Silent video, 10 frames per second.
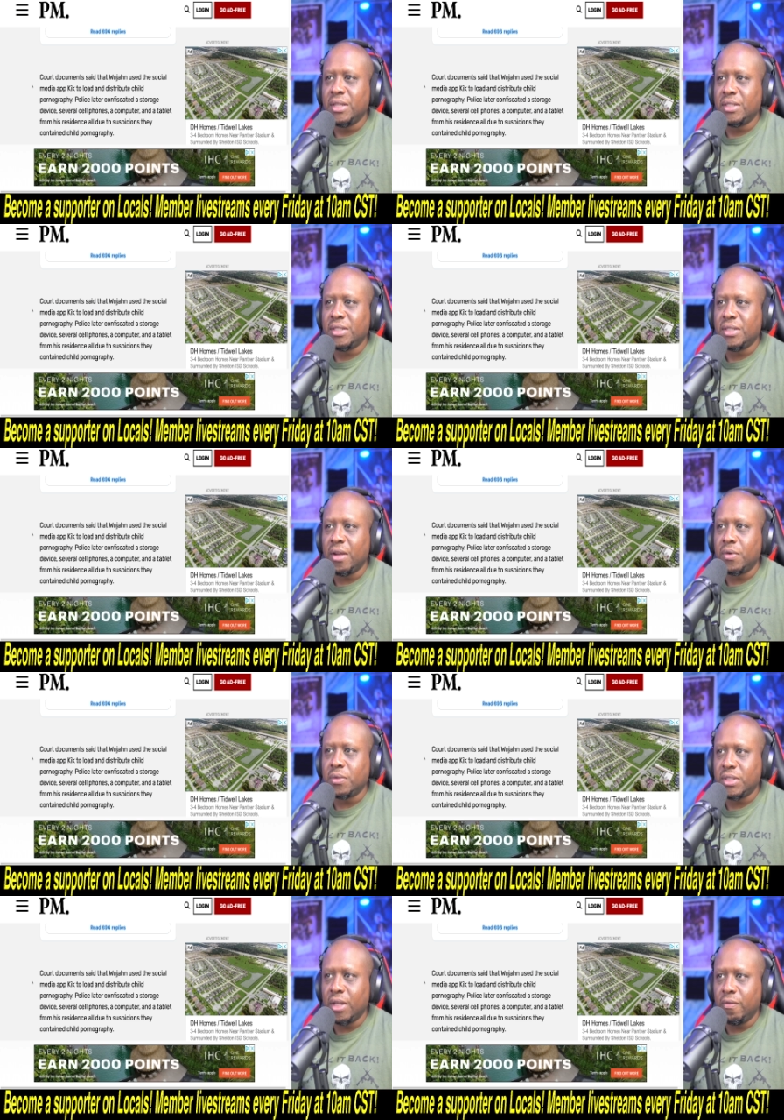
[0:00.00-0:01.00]
several
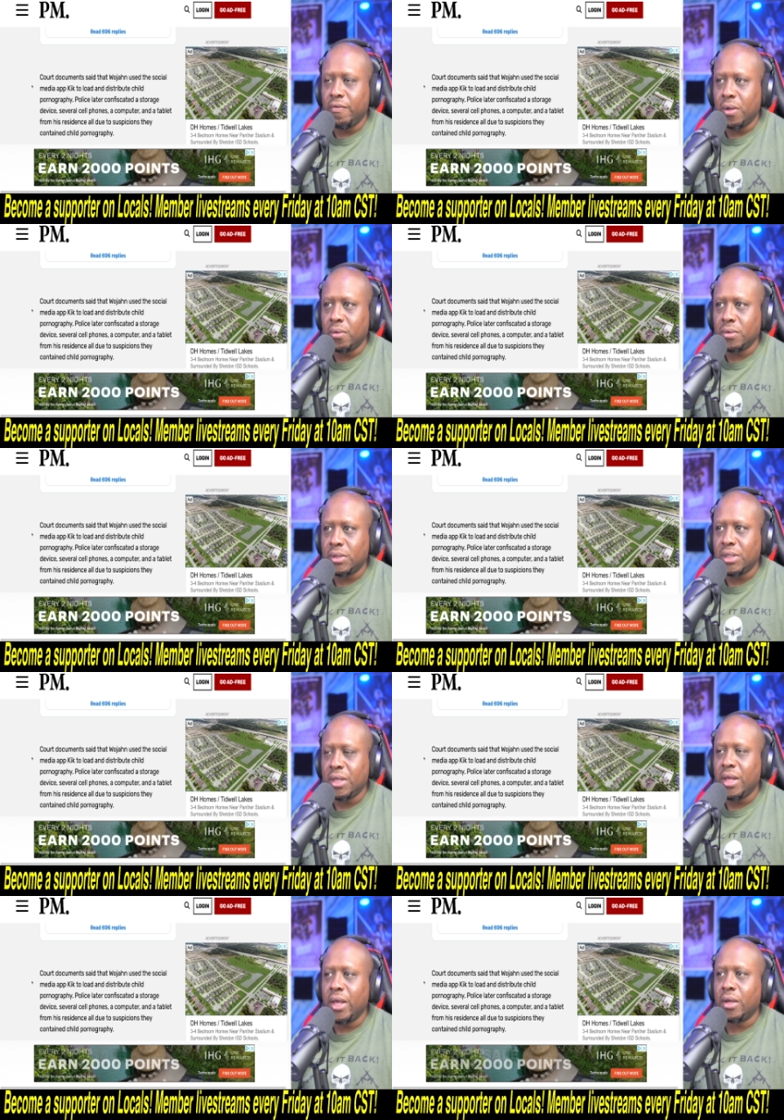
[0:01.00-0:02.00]
cell phones,
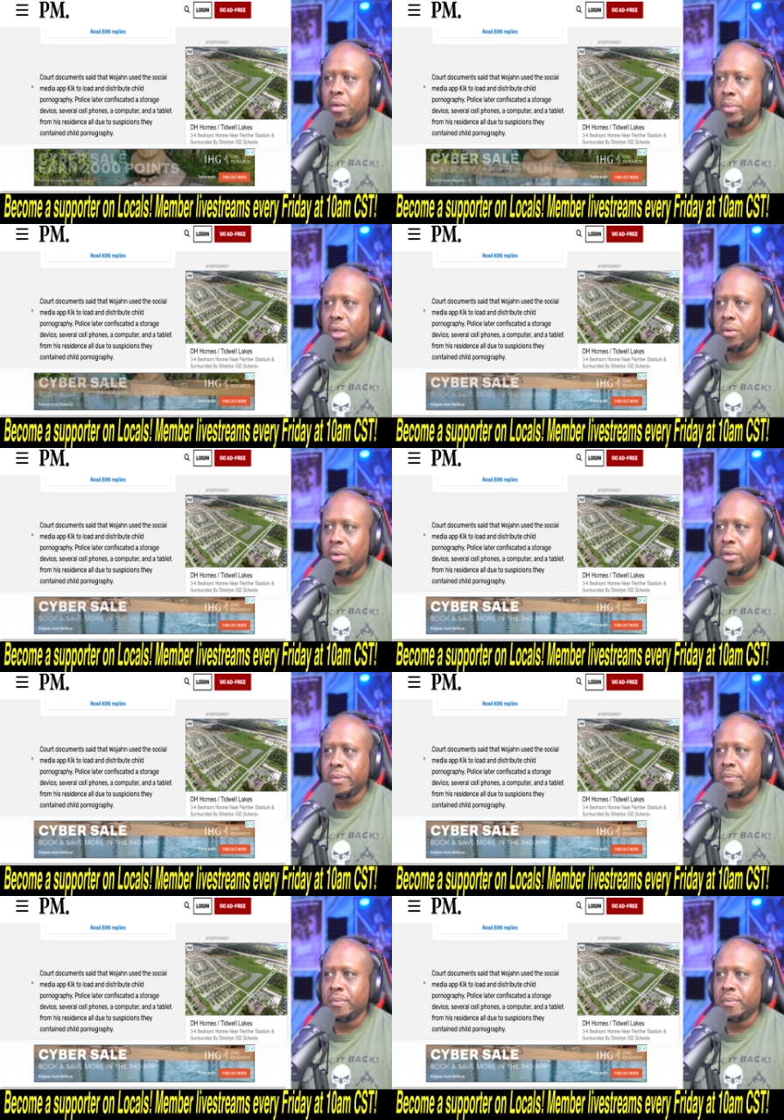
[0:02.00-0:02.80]
a computer,